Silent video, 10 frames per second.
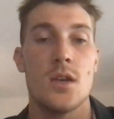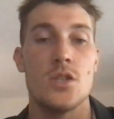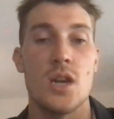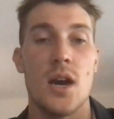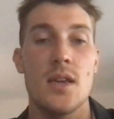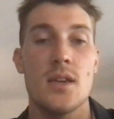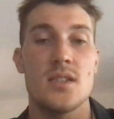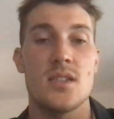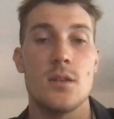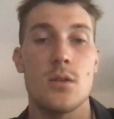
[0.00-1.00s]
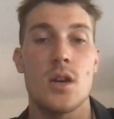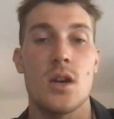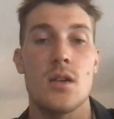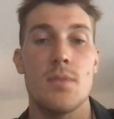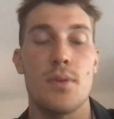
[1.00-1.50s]
Johnny is still
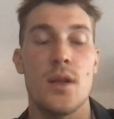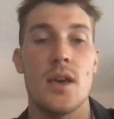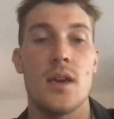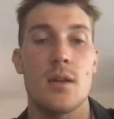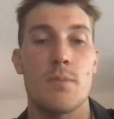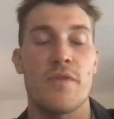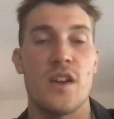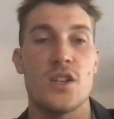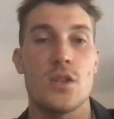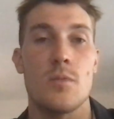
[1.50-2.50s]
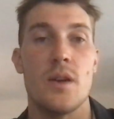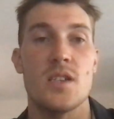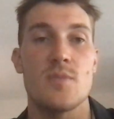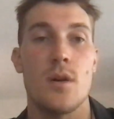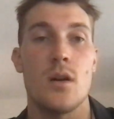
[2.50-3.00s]
currently playing professional
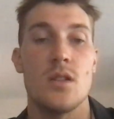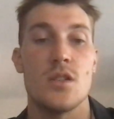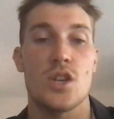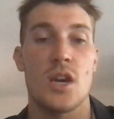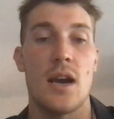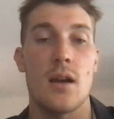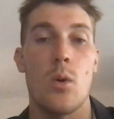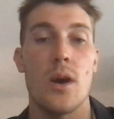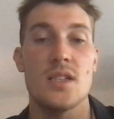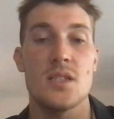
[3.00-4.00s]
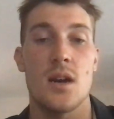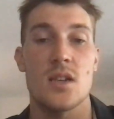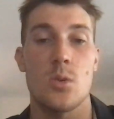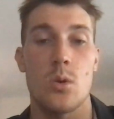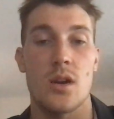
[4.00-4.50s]
baseball in the Chicago White
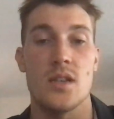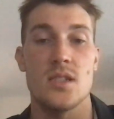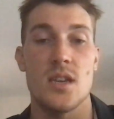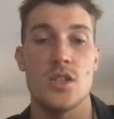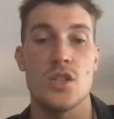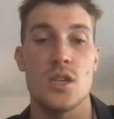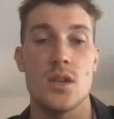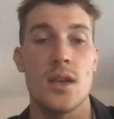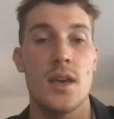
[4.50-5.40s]
Sox organization